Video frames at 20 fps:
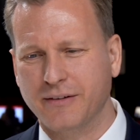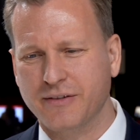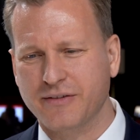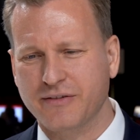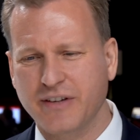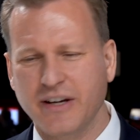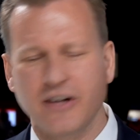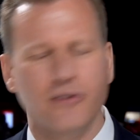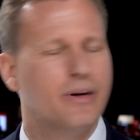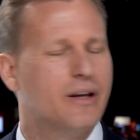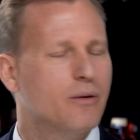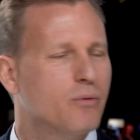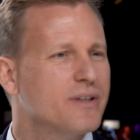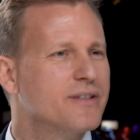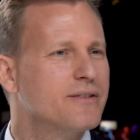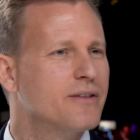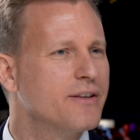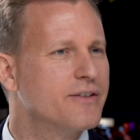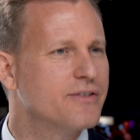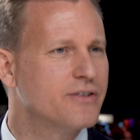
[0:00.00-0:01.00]
steering
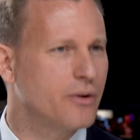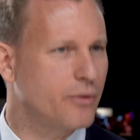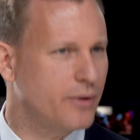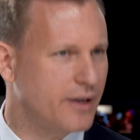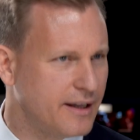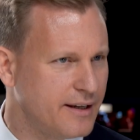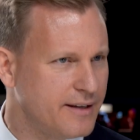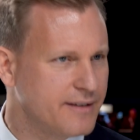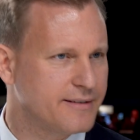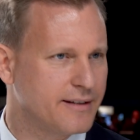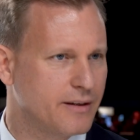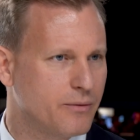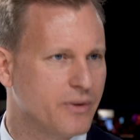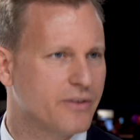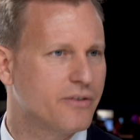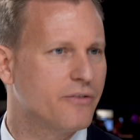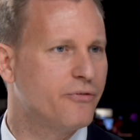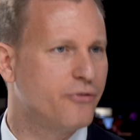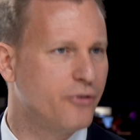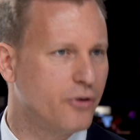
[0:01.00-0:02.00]
was not so easy
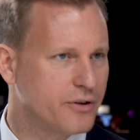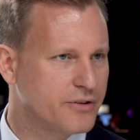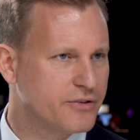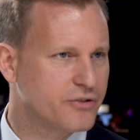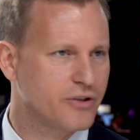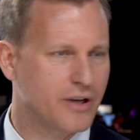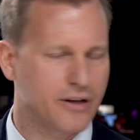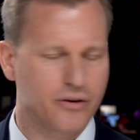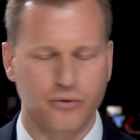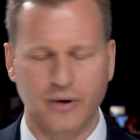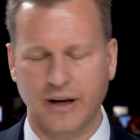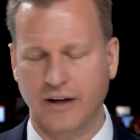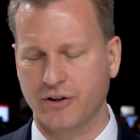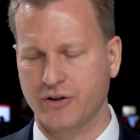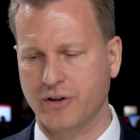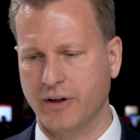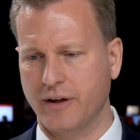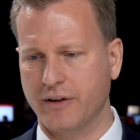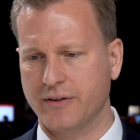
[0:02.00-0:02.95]
with the first generation.